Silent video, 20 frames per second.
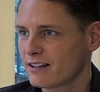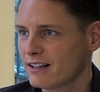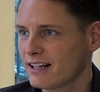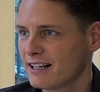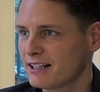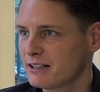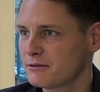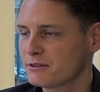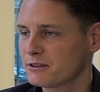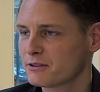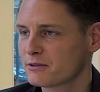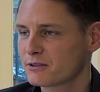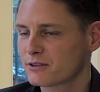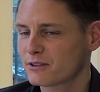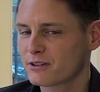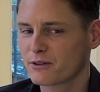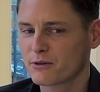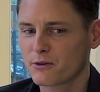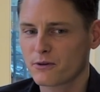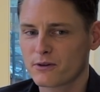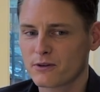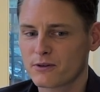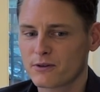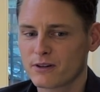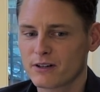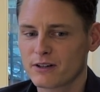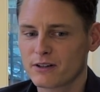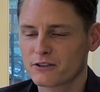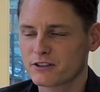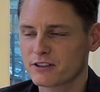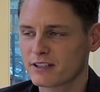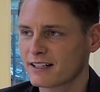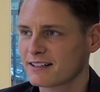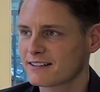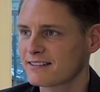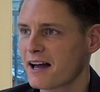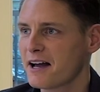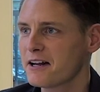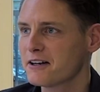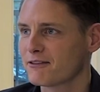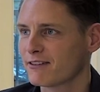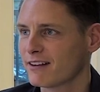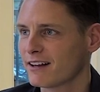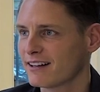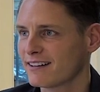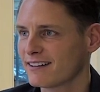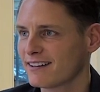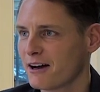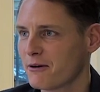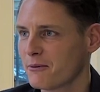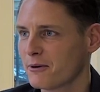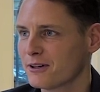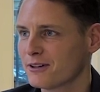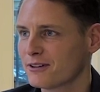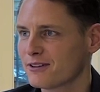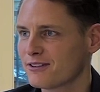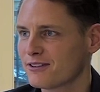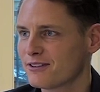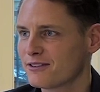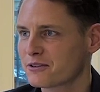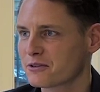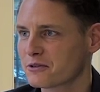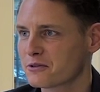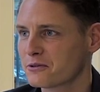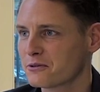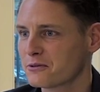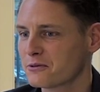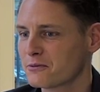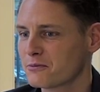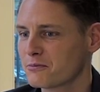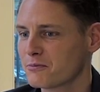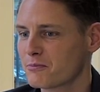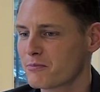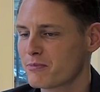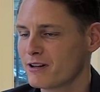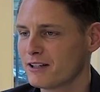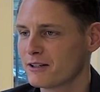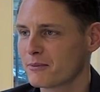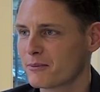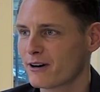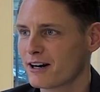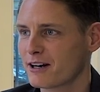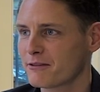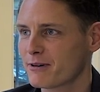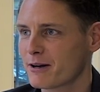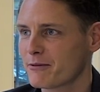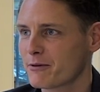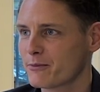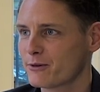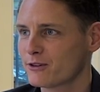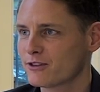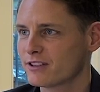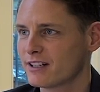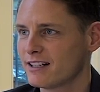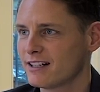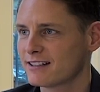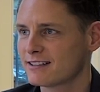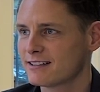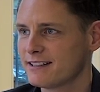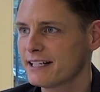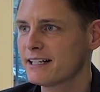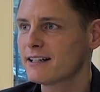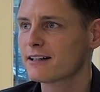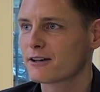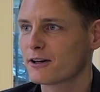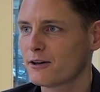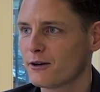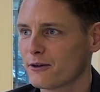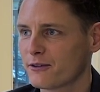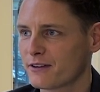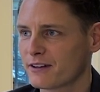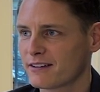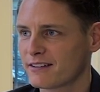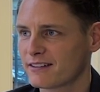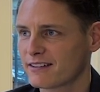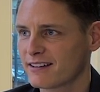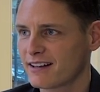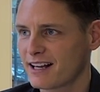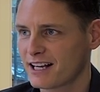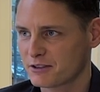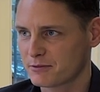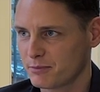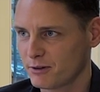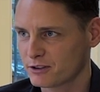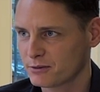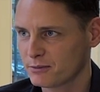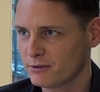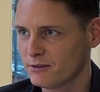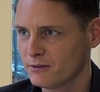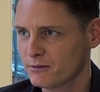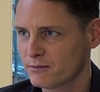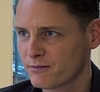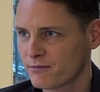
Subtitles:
And I was sick and tired of that. I wanted to build a brand where we would sell as little clothing as possible.